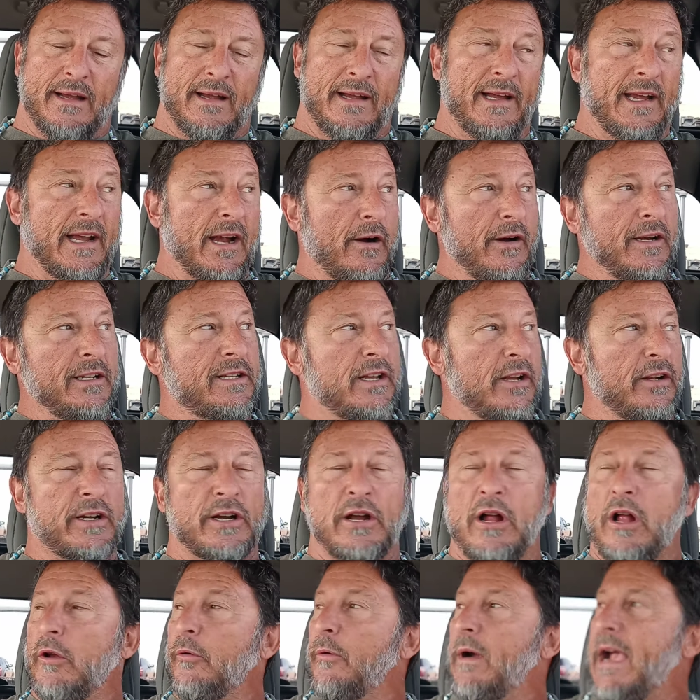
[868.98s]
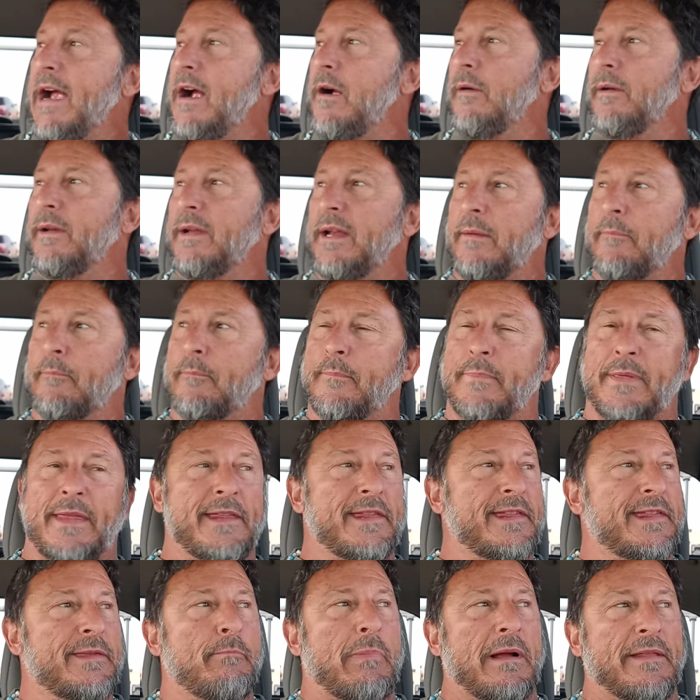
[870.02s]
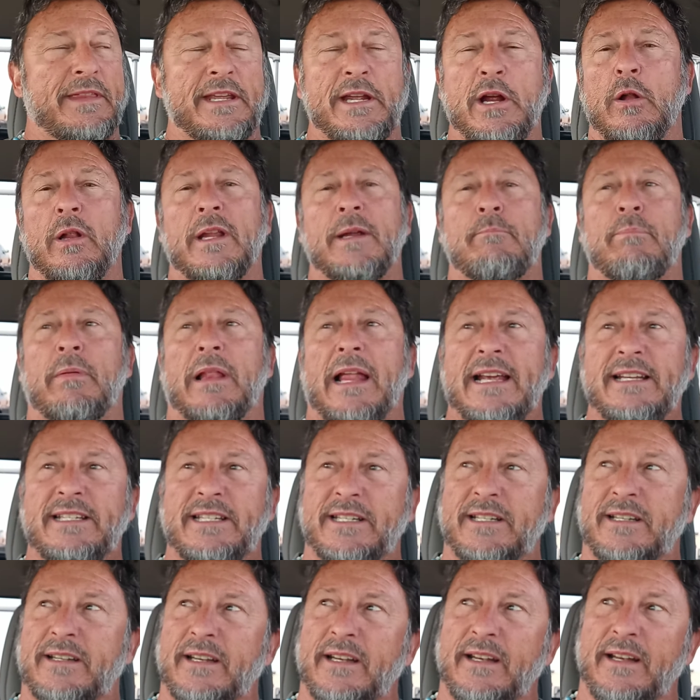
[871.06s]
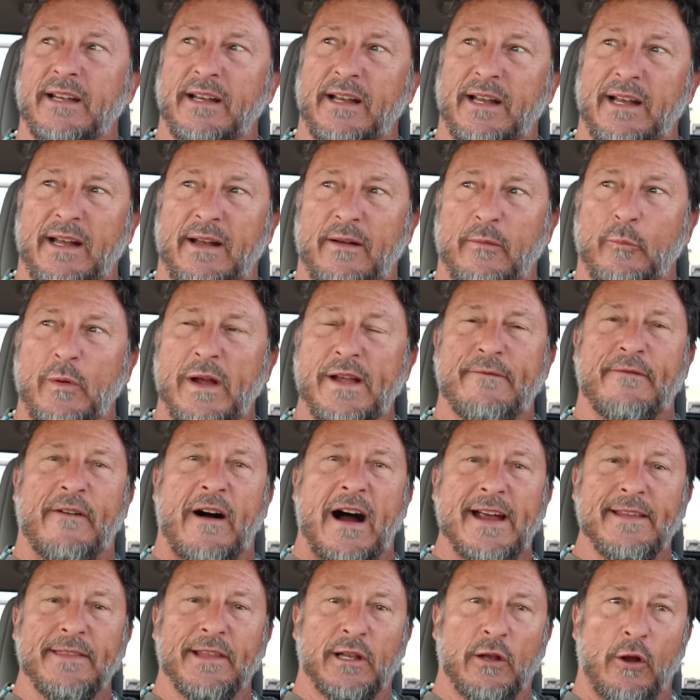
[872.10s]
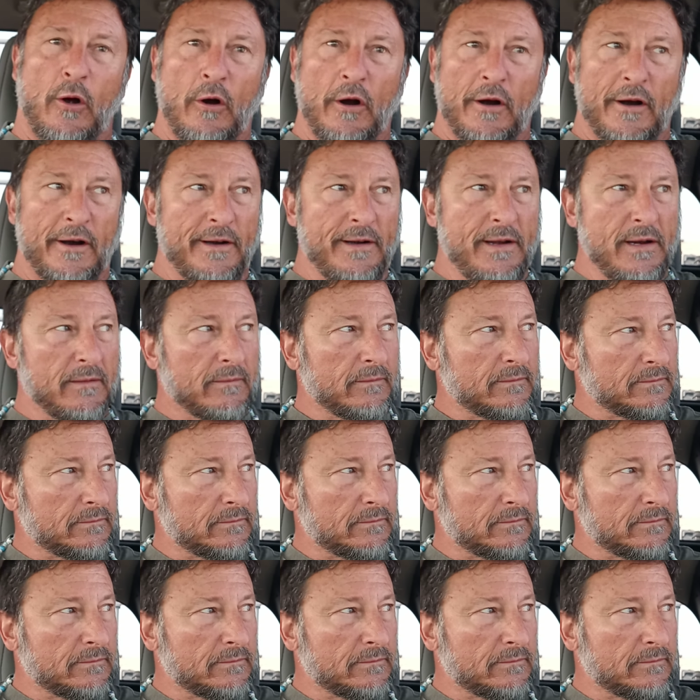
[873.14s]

you know, he's looking all around, but the only place we find the Lord